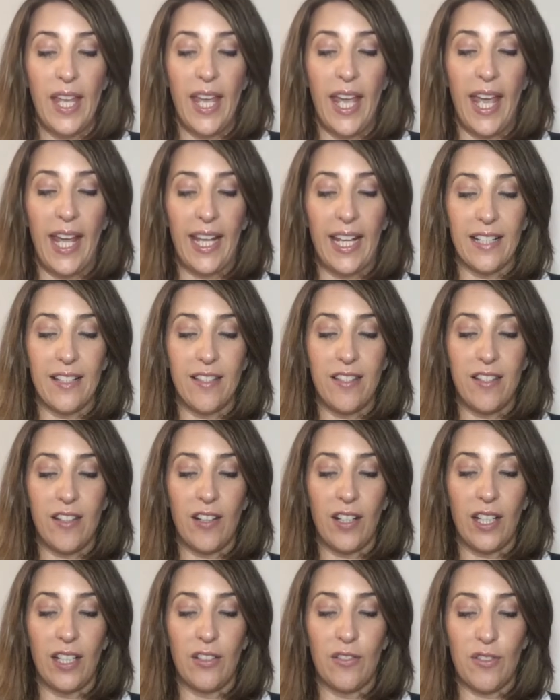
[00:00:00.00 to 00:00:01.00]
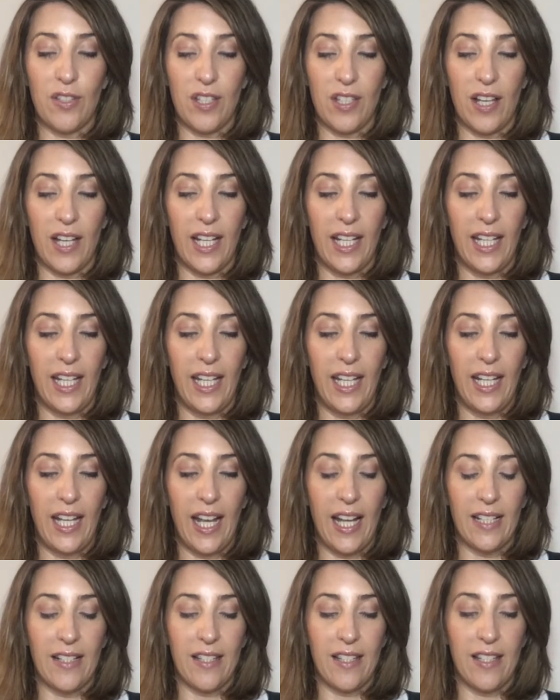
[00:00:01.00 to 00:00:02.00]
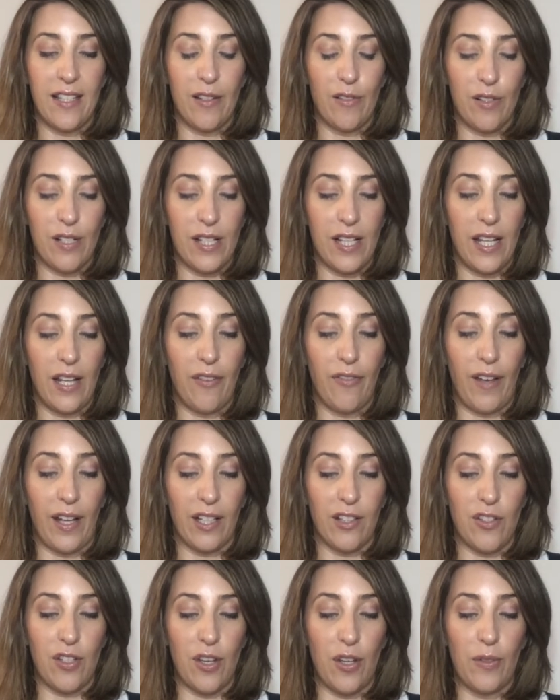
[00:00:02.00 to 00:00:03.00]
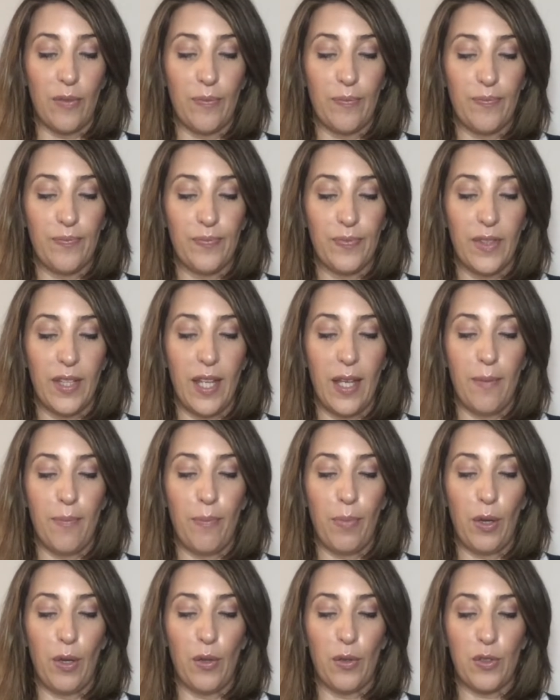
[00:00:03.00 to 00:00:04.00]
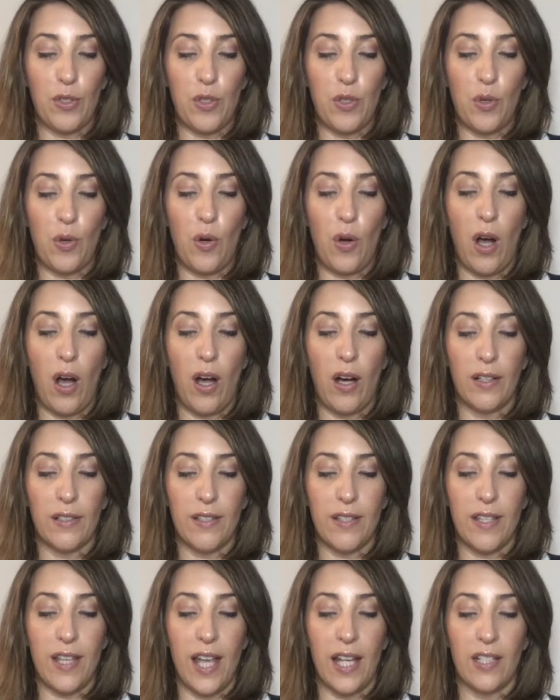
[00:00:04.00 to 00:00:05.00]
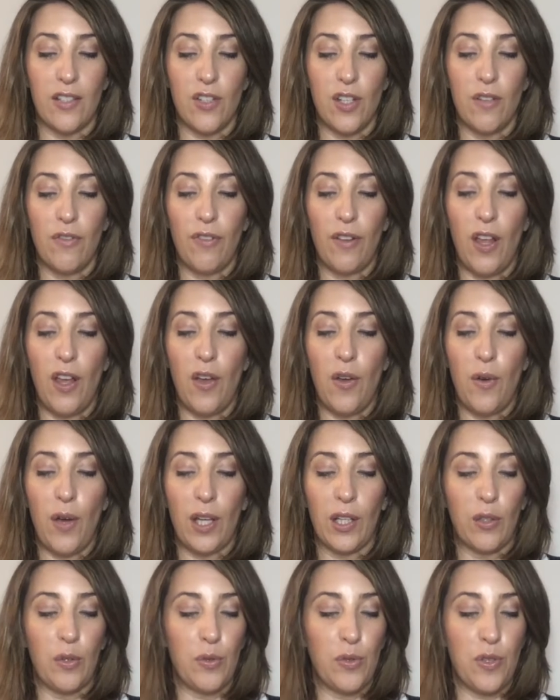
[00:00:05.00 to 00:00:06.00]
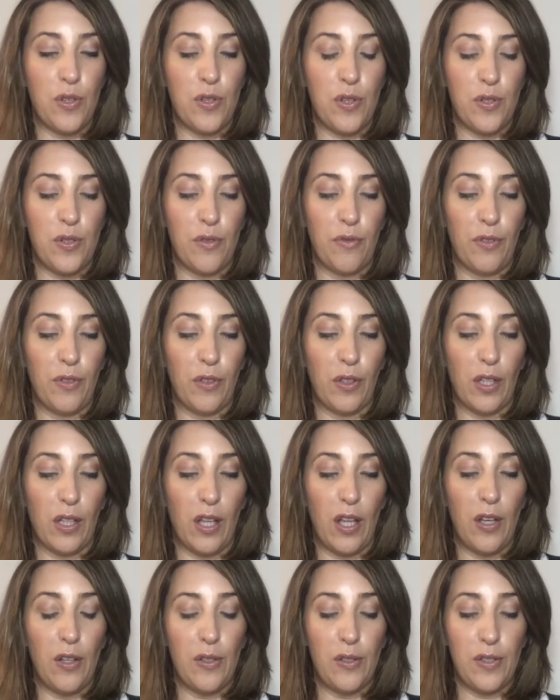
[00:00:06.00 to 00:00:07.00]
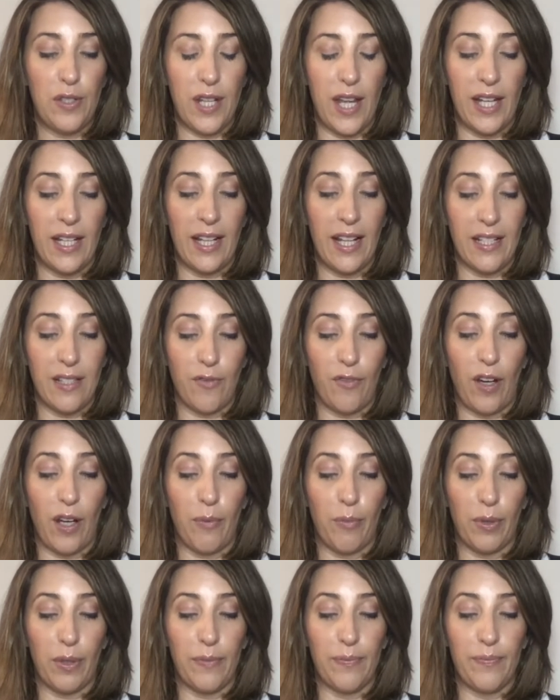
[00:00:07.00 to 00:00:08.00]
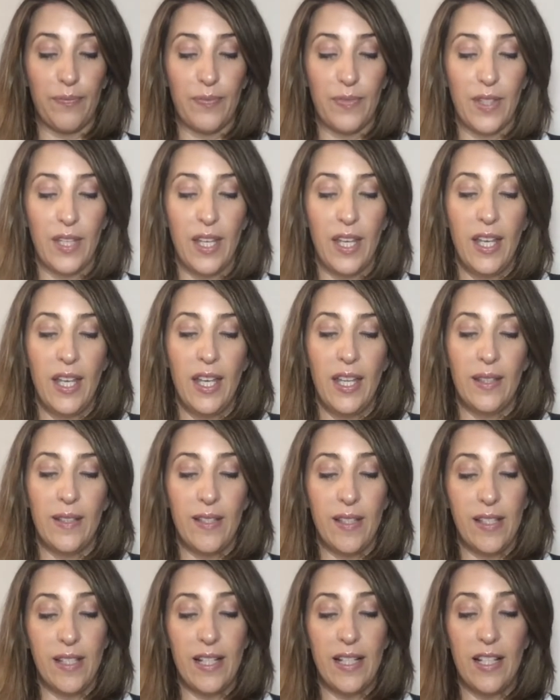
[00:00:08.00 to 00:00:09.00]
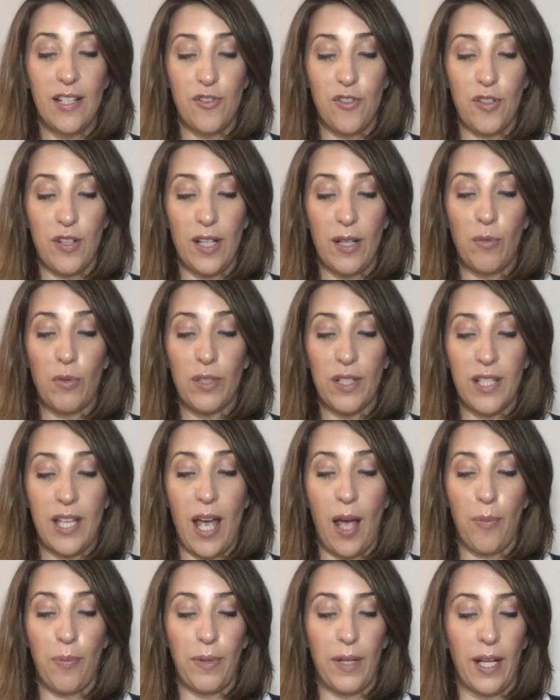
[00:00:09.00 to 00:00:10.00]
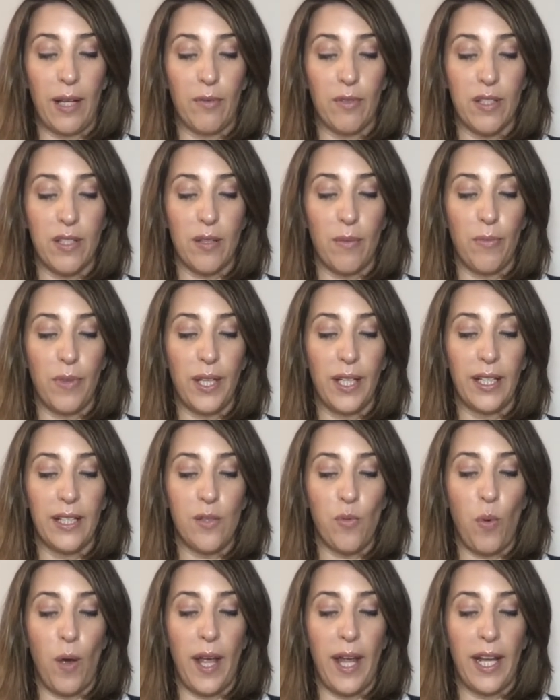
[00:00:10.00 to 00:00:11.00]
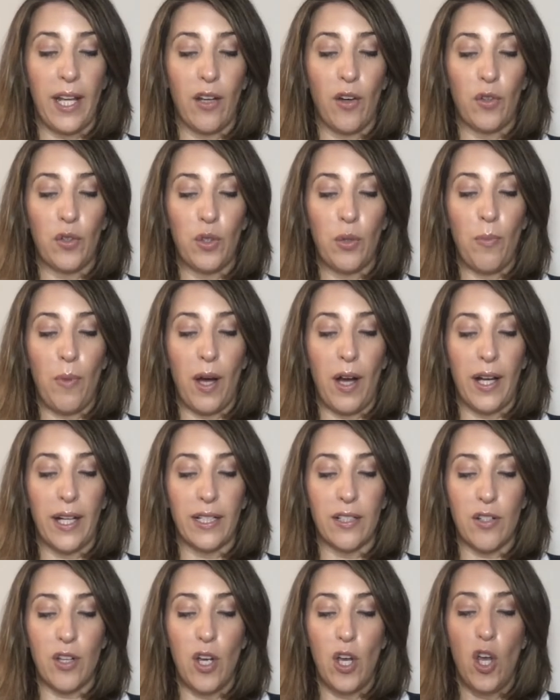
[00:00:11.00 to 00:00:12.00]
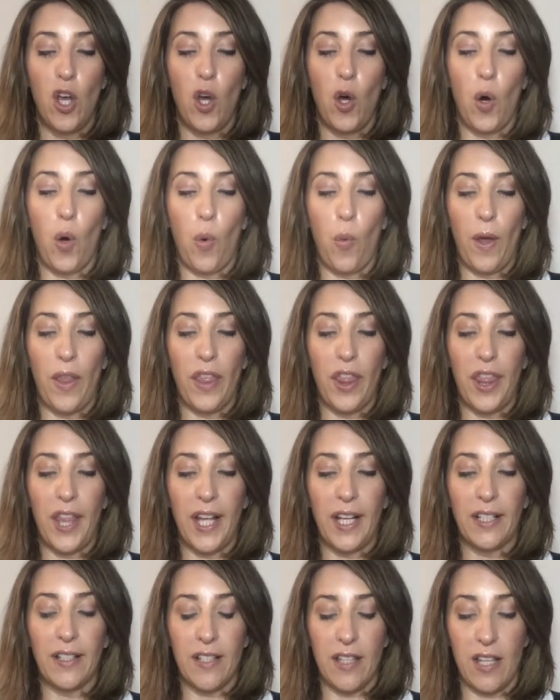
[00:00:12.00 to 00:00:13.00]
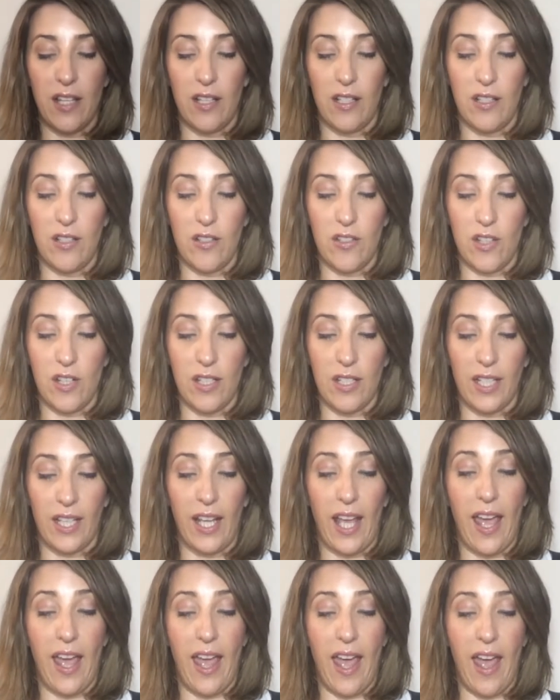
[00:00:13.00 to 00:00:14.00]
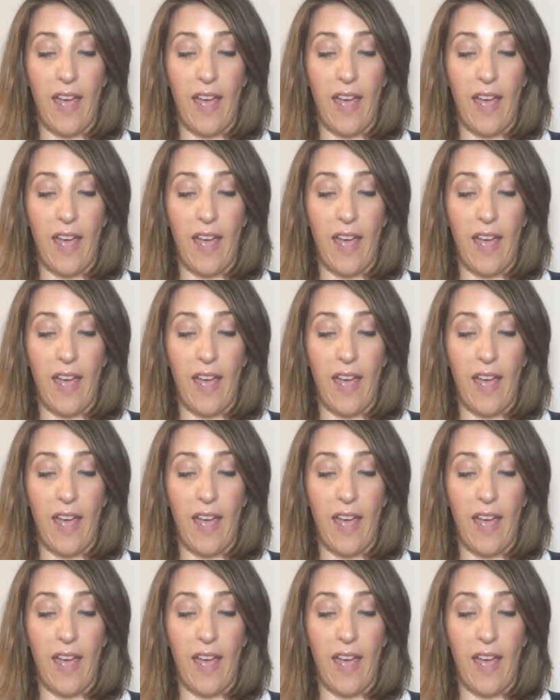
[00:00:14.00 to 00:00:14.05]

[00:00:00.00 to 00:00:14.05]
It gets stuck in your psyche and seriously affects you. It blocks your heart's energy flow and causes you to feel closed and less vibrant. This is literally what is happening when something is weighing on your mind, or when things that just get